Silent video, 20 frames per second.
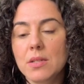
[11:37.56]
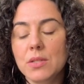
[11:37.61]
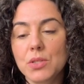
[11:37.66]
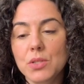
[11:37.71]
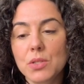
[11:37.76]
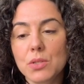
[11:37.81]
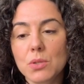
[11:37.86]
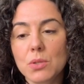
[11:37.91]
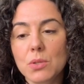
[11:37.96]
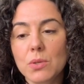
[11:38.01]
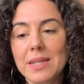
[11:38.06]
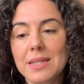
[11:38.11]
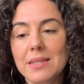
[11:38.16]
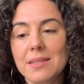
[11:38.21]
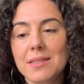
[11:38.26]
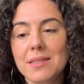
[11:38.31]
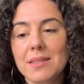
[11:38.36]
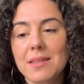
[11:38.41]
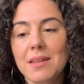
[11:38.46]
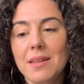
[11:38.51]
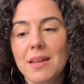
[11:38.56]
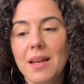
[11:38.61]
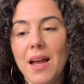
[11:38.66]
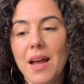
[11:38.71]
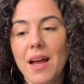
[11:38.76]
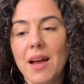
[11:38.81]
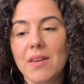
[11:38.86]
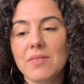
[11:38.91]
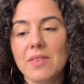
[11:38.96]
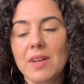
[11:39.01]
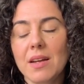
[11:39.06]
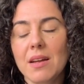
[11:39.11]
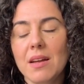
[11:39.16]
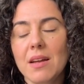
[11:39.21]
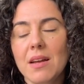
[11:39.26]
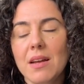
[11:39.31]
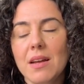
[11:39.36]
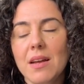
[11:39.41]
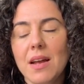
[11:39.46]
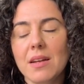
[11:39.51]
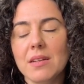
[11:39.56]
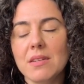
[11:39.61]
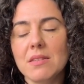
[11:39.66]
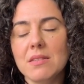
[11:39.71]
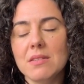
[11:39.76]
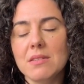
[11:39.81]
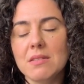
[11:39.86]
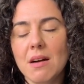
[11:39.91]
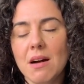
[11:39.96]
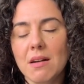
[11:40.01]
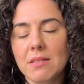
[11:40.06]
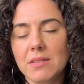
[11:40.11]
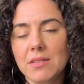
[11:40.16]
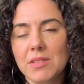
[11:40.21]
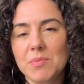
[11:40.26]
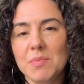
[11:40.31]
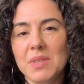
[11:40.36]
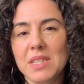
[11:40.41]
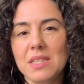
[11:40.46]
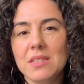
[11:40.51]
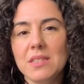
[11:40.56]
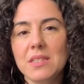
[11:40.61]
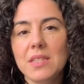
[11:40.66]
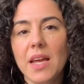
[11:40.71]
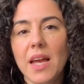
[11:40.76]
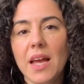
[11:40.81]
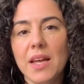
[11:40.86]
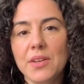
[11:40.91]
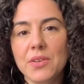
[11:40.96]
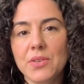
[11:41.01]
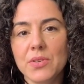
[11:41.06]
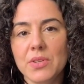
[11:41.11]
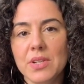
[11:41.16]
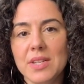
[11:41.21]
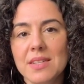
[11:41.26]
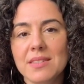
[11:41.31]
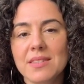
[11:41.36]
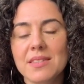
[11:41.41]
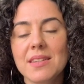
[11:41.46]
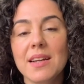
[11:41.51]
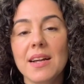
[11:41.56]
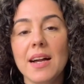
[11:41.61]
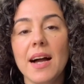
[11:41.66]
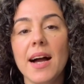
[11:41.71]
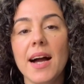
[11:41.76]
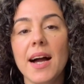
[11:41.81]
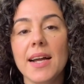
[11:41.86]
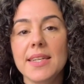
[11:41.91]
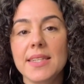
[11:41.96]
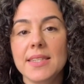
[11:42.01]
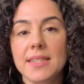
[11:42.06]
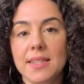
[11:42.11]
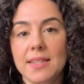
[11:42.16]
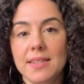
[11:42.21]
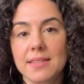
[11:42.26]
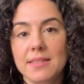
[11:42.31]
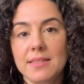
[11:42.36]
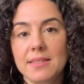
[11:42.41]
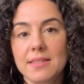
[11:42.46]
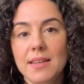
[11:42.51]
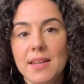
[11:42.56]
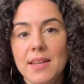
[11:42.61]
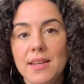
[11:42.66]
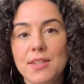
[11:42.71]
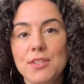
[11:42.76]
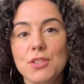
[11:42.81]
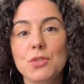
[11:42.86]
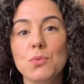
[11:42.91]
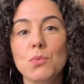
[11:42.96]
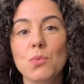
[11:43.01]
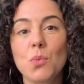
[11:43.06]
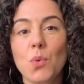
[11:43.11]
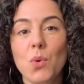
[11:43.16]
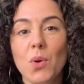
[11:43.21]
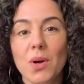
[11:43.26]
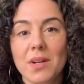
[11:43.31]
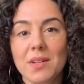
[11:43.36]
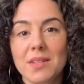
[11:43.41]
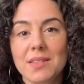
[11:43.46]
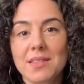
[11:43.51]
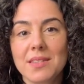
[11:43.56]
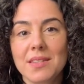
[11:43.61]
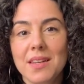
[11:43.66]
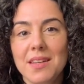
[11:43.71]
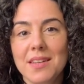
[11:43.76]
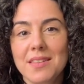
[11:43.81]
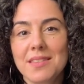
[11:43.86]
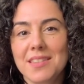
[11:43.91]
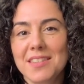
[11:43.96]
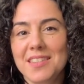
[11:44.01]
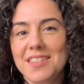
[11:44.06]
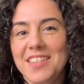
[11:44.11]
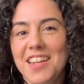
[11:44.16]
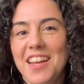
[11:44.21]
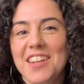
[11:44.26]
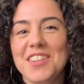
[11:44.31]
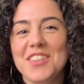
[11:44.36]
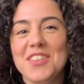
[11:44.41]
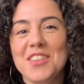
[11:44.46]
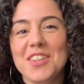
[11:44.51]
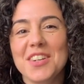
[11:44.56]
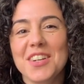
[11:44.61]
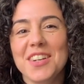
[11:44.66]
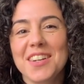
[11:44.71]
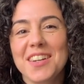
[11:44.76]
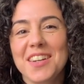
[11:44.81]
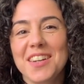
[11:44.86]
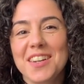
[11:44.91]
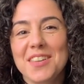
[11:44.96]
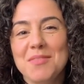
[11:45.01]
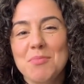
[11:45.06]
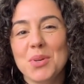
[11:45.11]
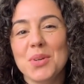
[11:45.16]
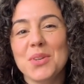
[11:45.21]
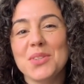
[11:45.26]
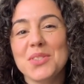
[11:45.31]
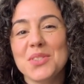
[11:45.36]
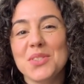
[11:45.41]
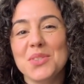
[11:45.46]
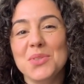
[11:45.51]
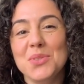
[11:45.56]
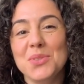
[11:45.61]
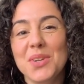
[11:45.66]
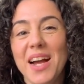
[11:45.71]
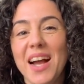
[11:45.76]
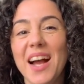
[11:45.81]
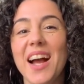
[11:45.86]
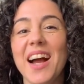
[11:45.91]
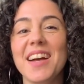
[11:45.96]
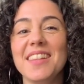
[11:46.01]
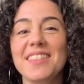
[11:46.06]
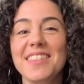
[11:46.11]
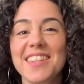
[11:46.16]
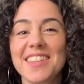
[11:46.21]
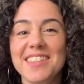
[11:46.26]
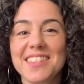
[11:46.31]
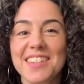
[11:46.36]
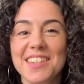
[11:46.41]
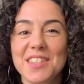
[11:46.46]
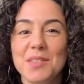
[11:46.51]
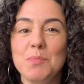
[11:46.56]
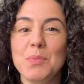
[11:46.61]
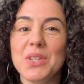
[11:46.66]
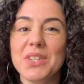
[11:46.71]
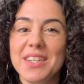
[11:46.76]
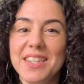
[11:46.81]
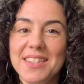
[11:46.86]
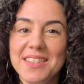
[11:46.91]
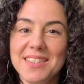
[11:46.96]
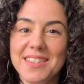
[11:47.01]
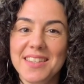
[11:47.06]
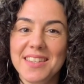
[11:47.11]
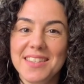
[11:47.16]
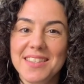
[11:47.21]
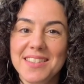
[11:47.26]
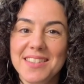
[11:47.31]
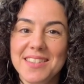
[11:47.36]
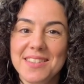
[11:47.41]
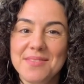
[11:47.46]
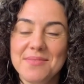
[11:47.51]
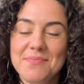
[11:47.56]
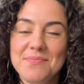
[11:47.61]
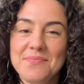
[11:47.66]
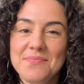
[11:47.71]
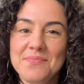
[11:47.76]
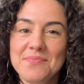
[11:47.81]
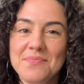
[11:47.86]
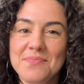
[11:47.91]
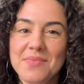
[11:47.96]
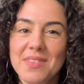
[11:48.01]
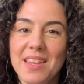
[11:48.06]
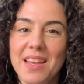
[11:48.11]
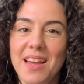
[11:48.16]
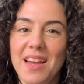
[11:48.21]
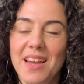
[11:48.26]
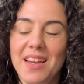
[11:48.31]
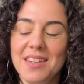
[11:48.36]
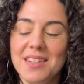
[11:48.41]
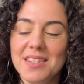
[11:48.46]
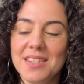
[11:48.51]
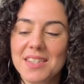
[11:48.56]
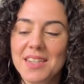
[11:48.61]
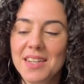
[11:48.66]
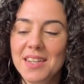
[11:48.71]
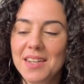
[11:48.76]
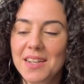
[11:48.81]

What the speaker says: do is have acknowledgement, tenderness, kindness towards the tender person who had these experiences. And